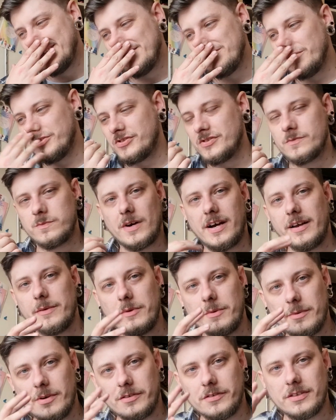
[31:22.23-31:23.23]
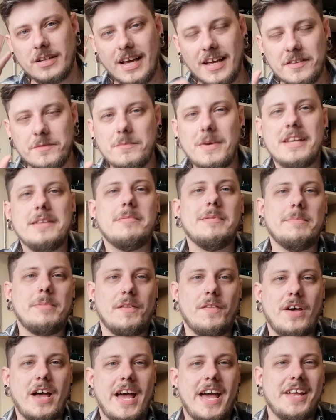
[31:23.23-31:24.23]
which is why we want as many
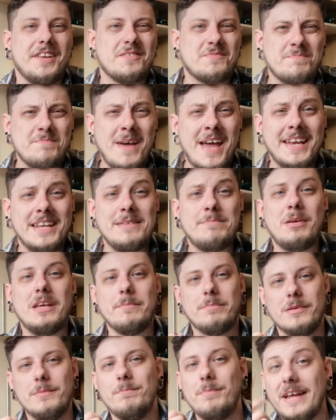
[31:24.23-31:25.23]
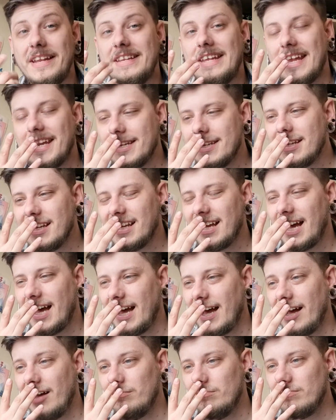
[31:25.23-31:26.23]
people there and as many people bidding
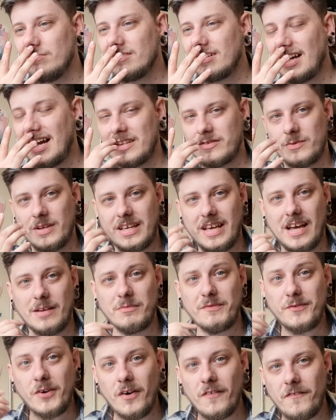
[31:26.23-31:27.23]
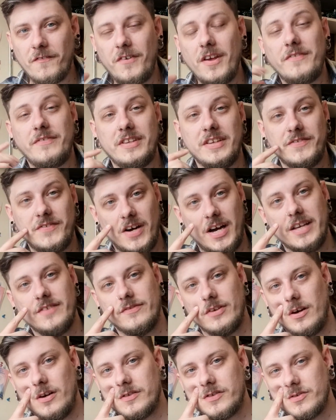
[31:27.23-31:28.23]
as we can. We've got
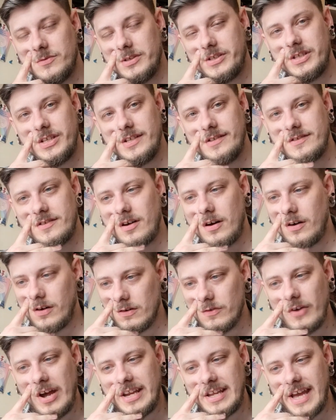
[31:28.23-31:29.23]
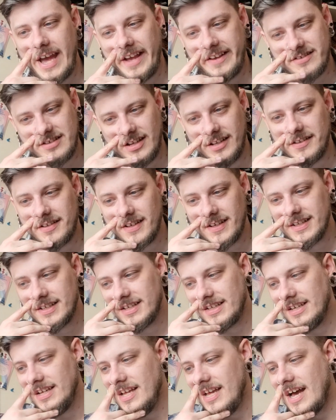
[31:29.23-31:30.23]
55 lots, which is already excellent.
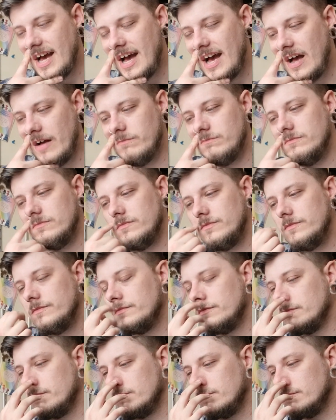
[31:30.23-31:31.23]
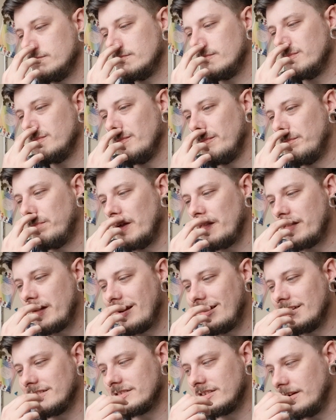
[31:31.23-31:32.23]
But
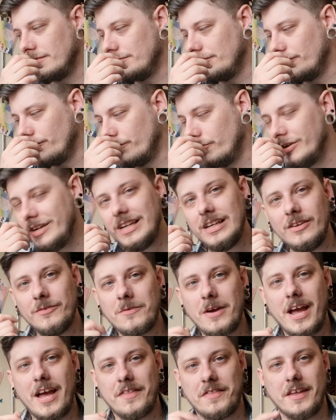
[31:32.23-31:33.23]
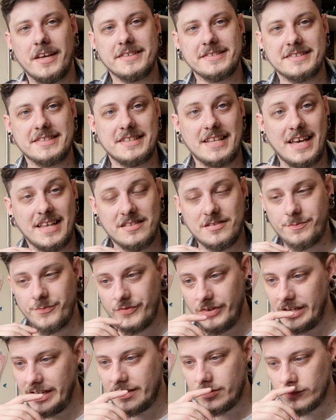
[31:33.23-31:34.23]
there are some really rare things in there, some
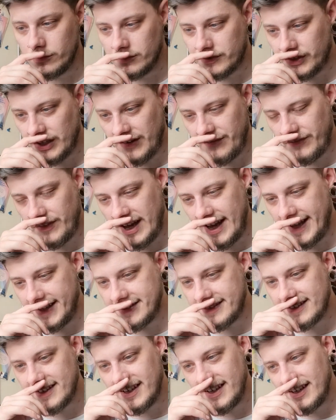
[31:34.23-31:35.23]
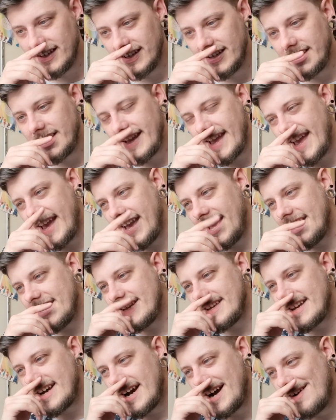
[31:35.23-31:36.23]
really cool stuff. There's a